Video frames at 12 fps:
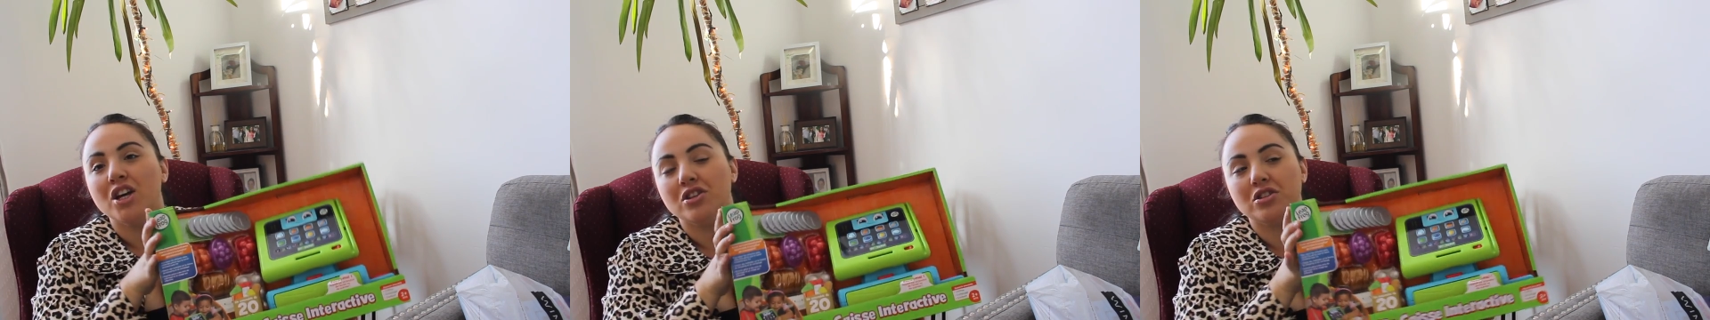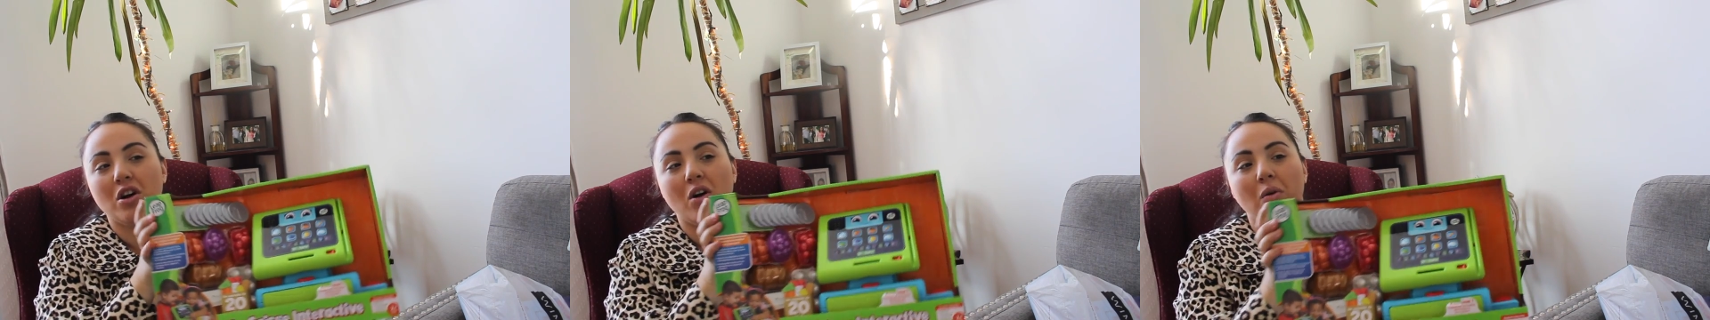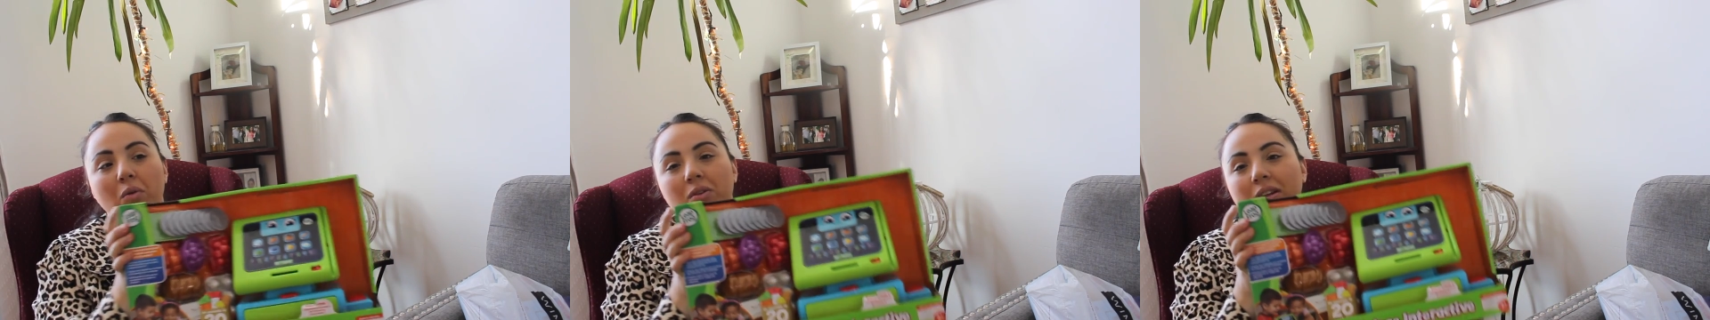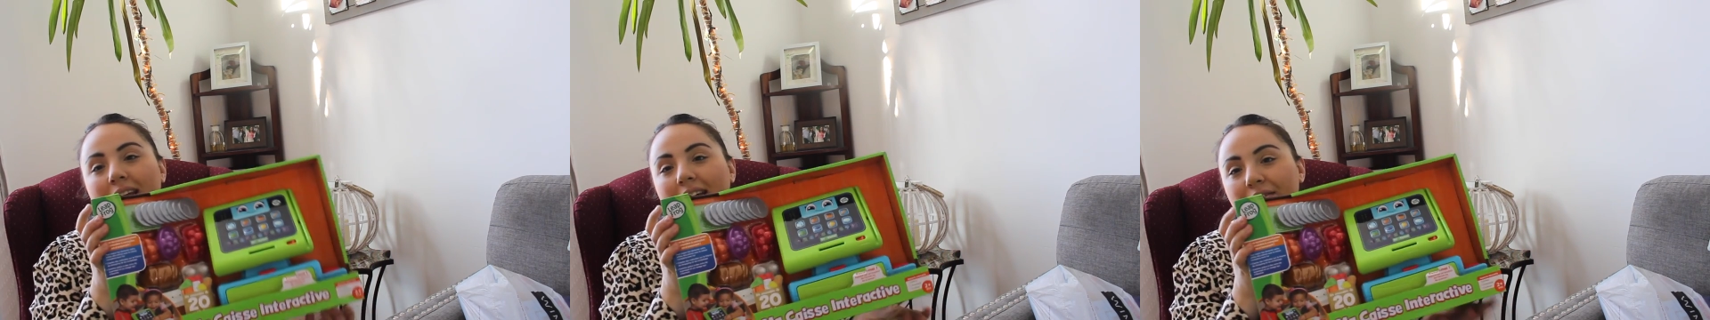So
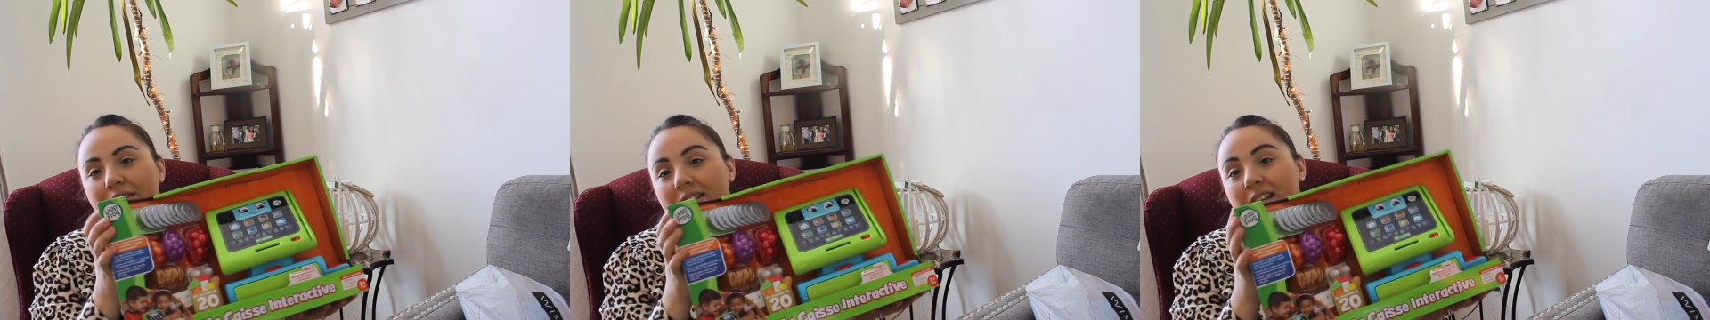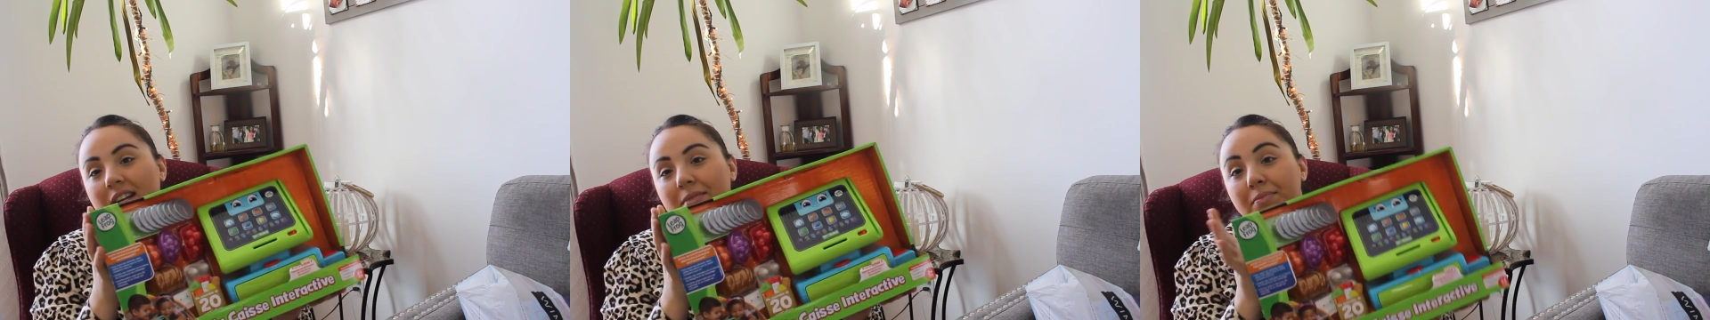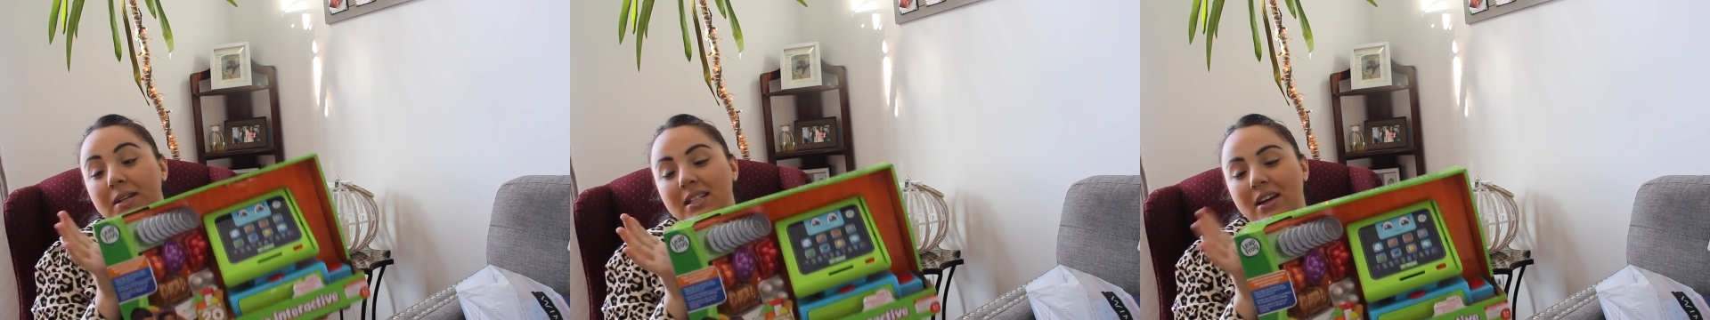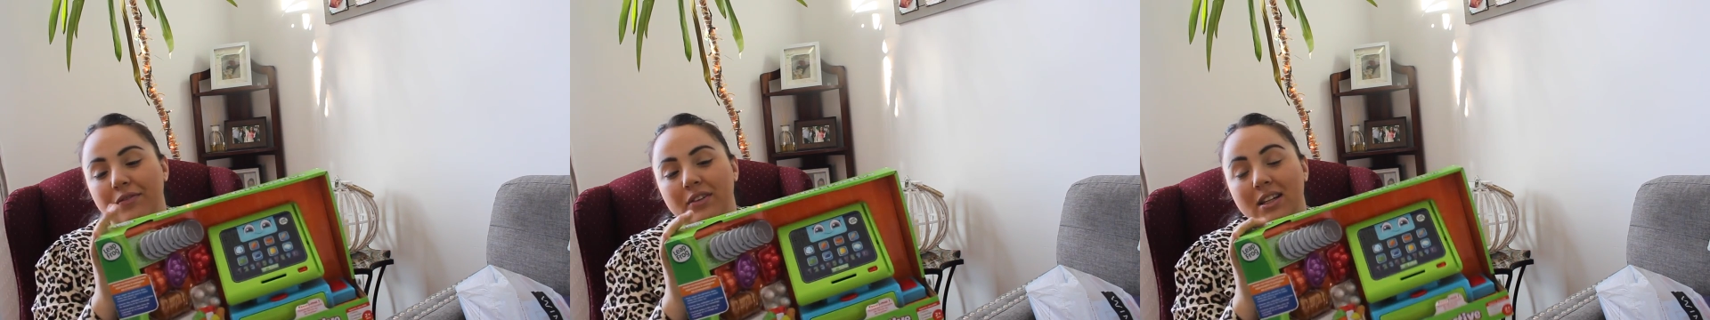Liv is gonna be
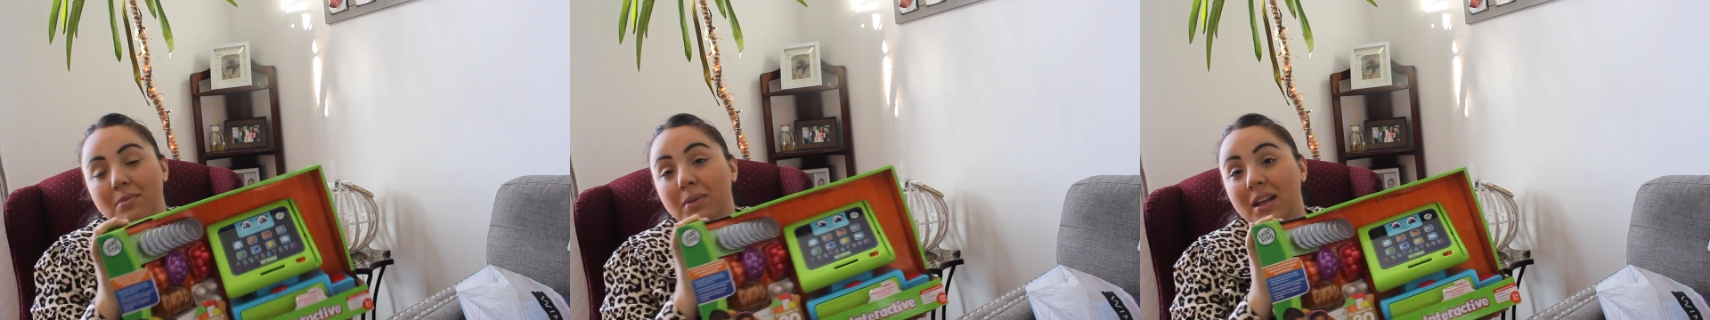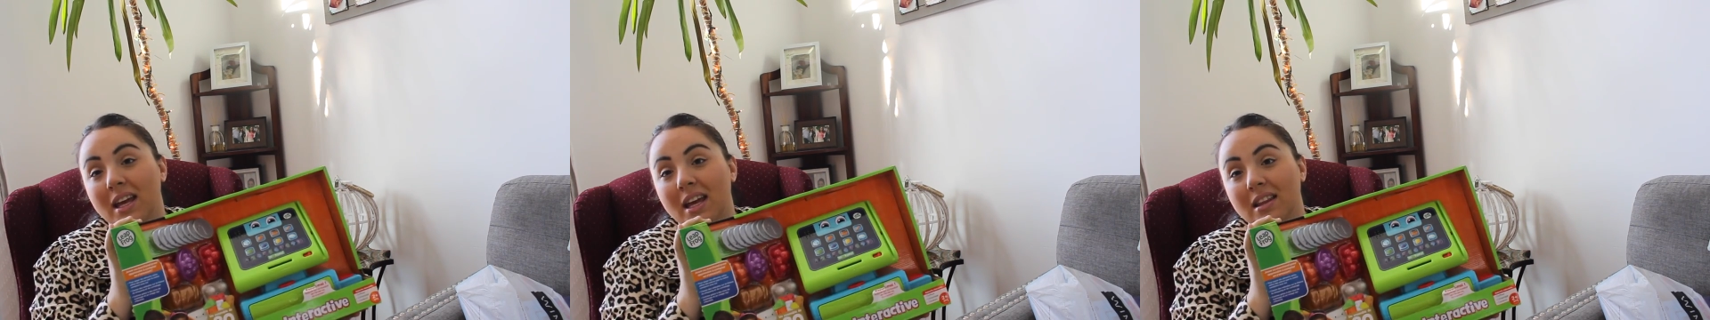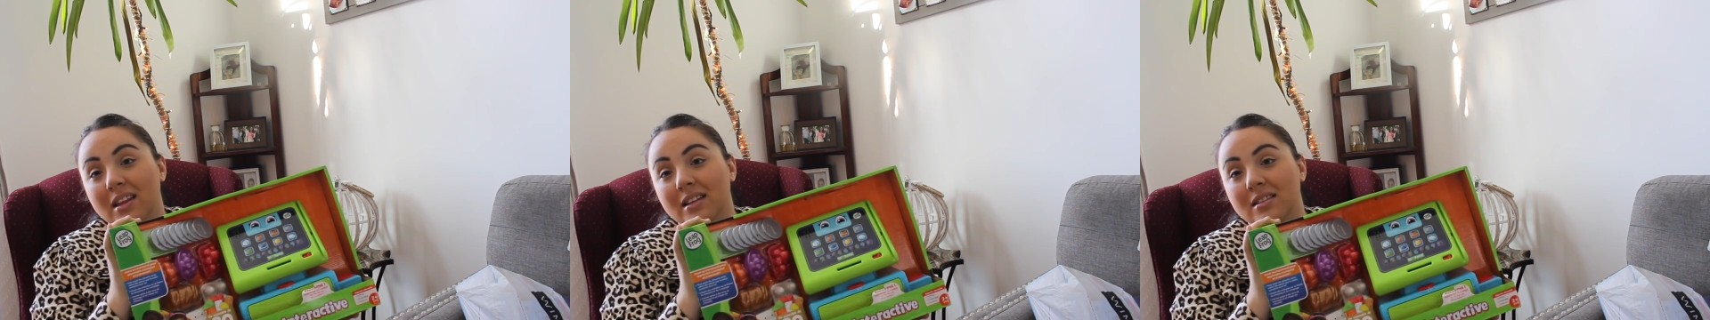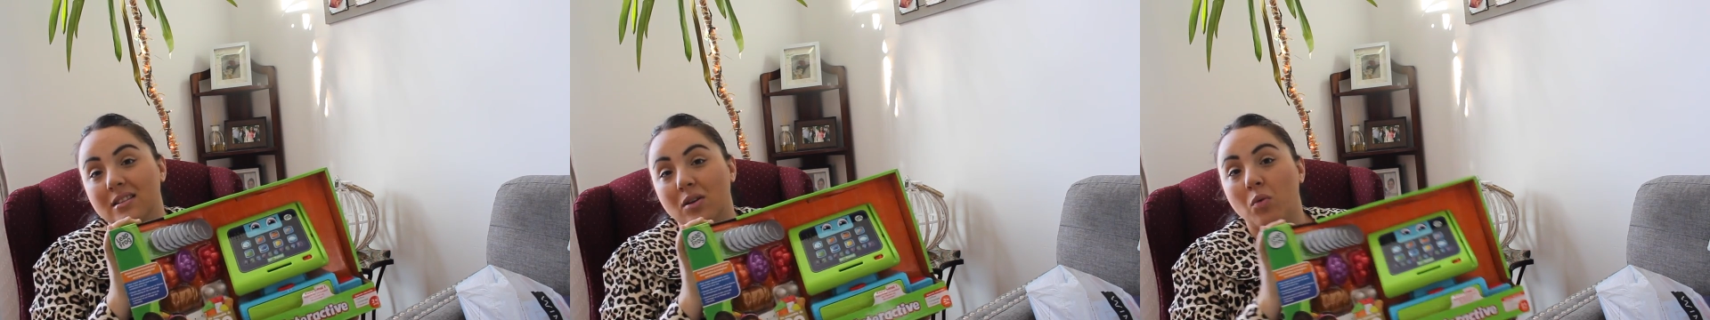definitely playing
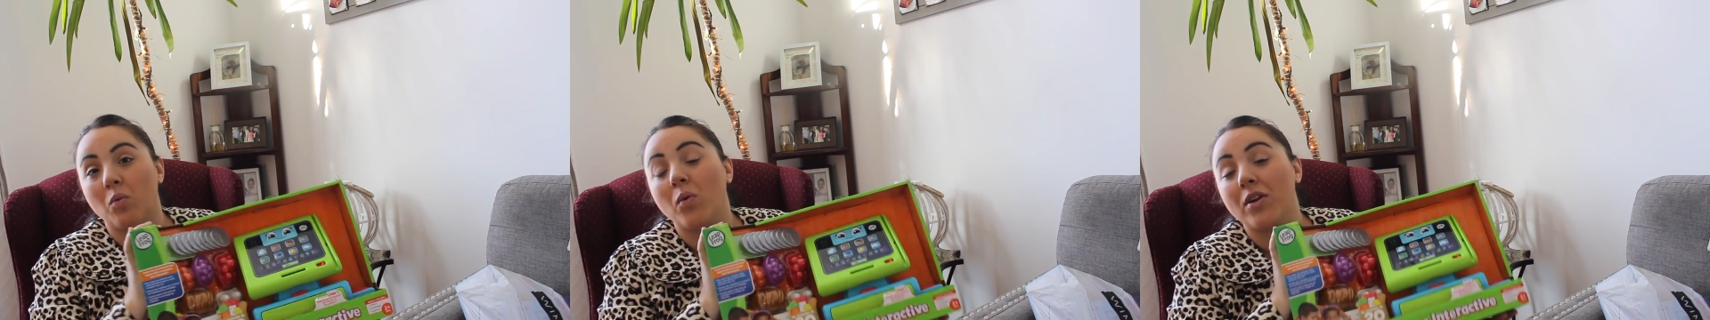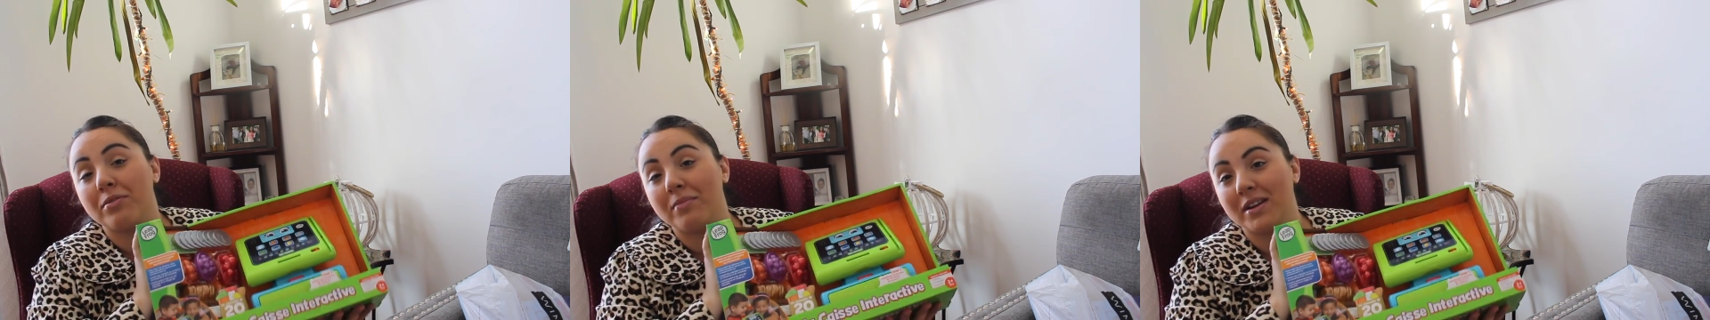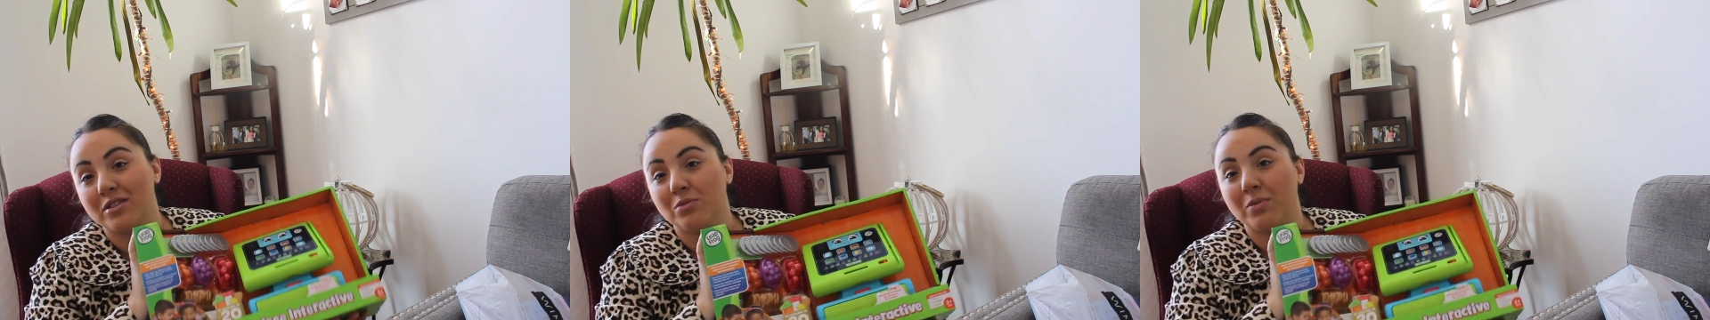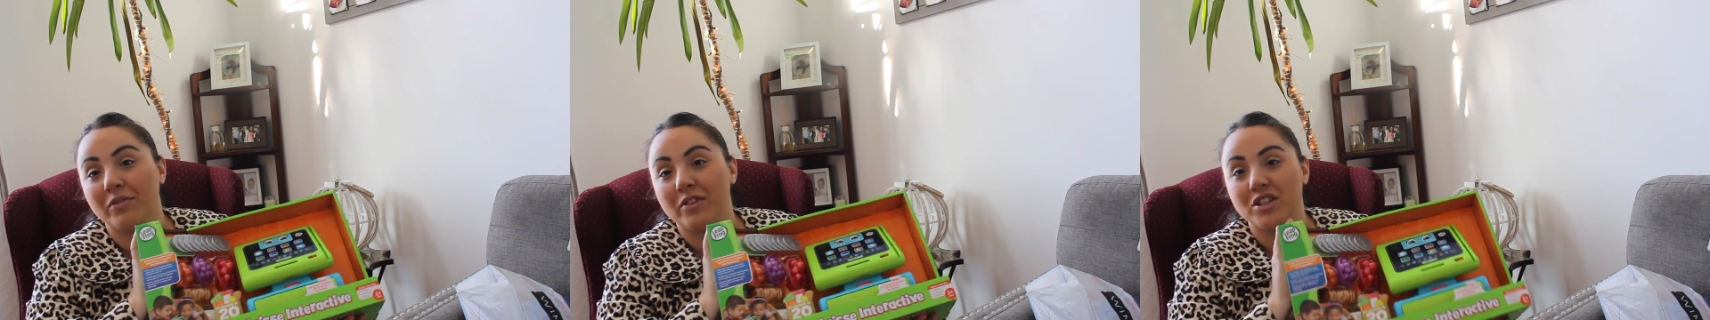this with my
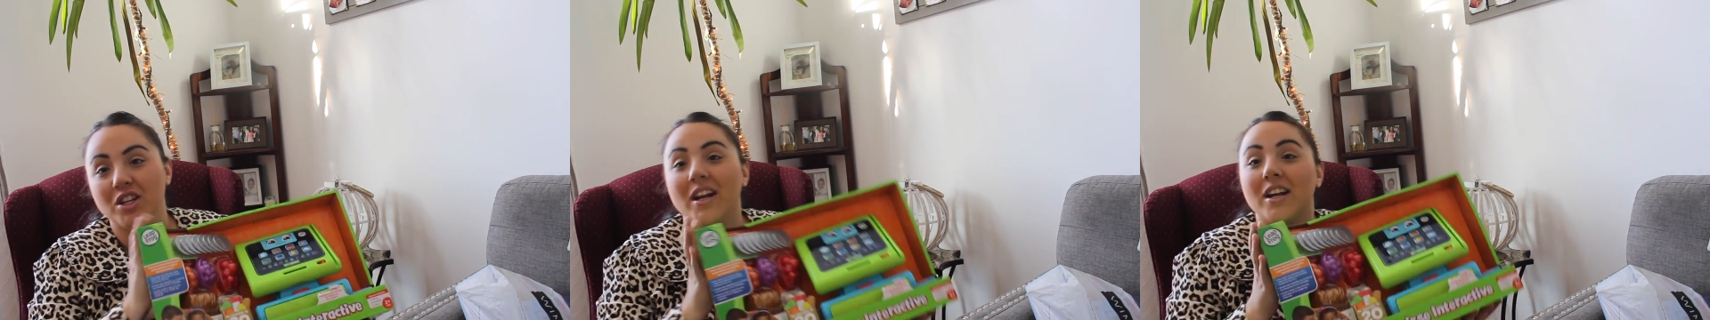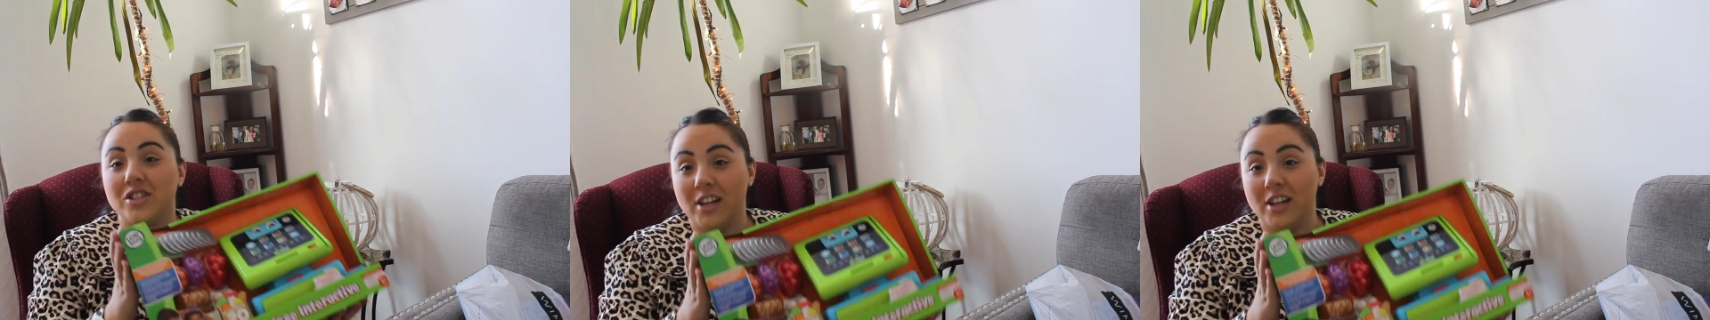supervision and